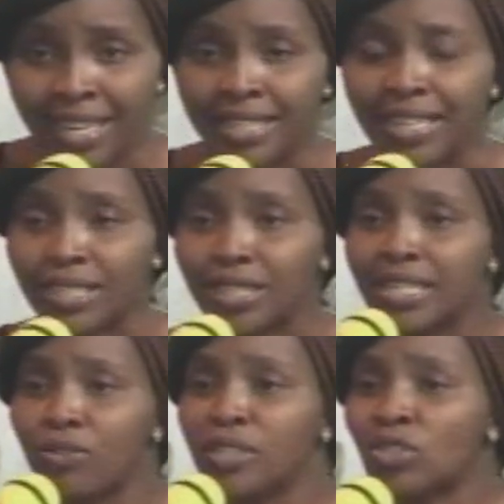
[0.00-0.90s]
that
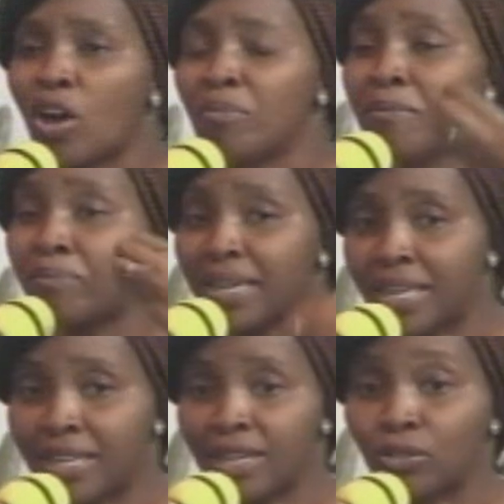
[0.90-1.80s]
he is coming back
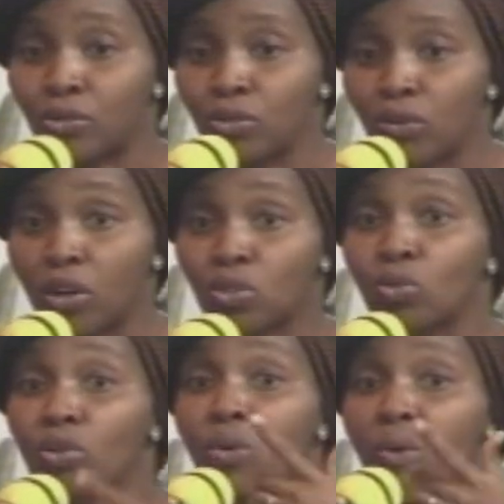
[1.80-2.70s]
again to do what?
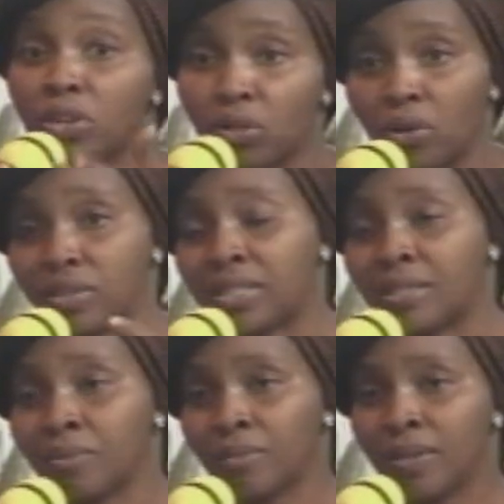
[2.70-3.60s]
To reward
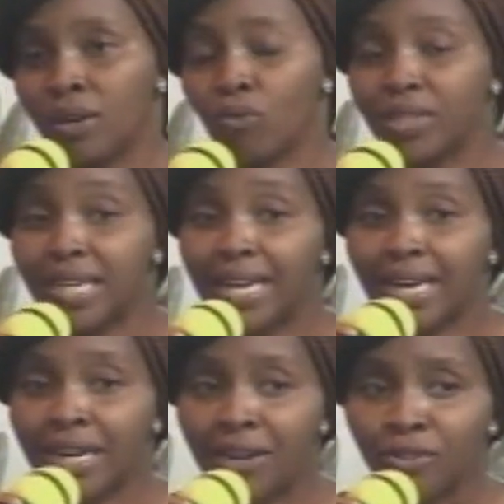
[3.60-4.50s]
us with a
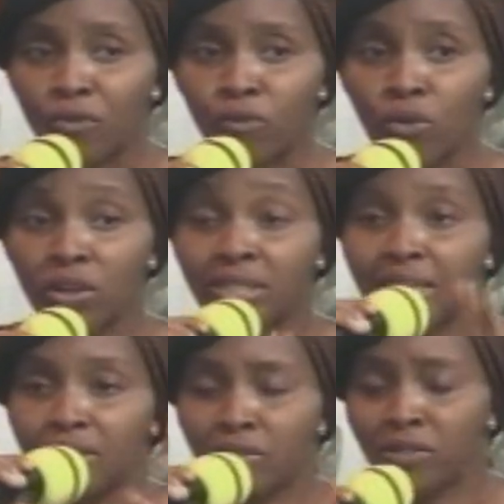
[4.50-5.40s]
crown of what?
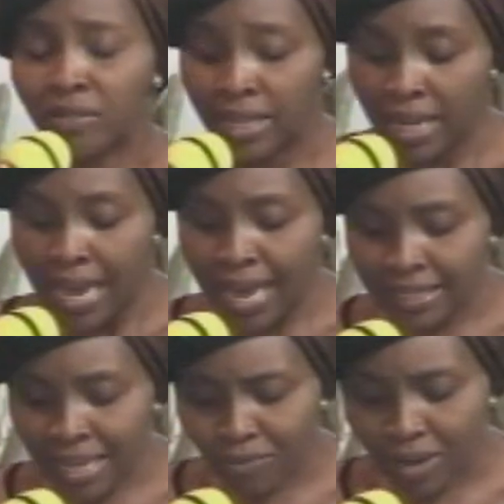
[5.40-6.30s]
Glory.
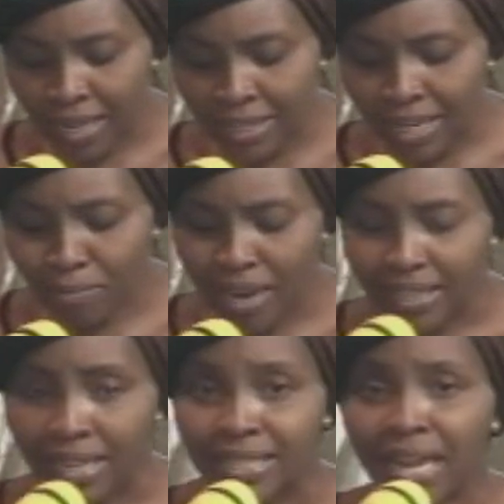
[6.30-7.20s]
And
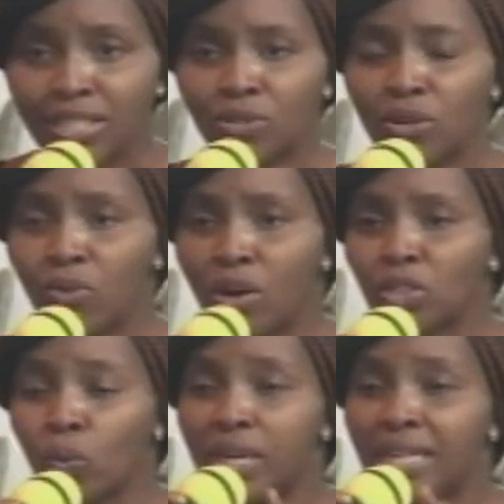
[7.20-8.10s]
that
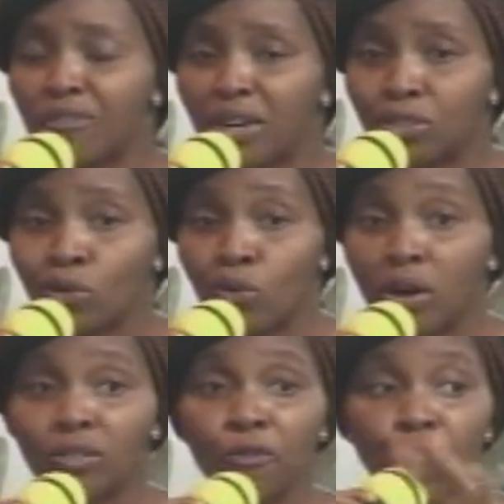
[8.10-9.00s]
reward will never do
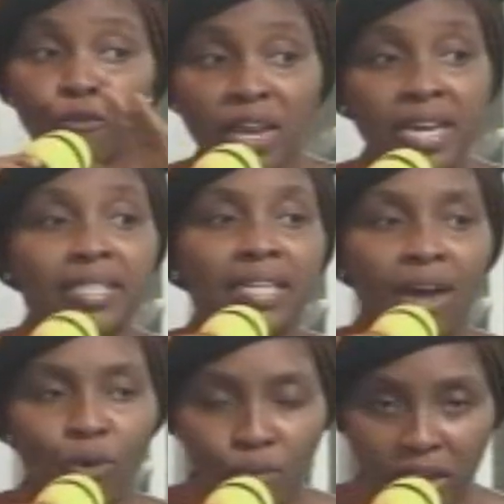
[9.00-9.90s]
what? Fade
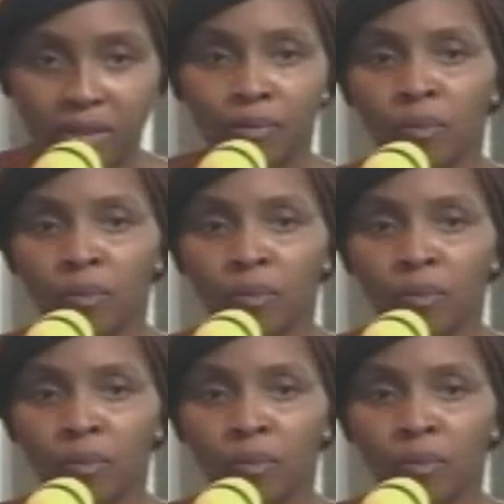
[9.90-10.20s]
away.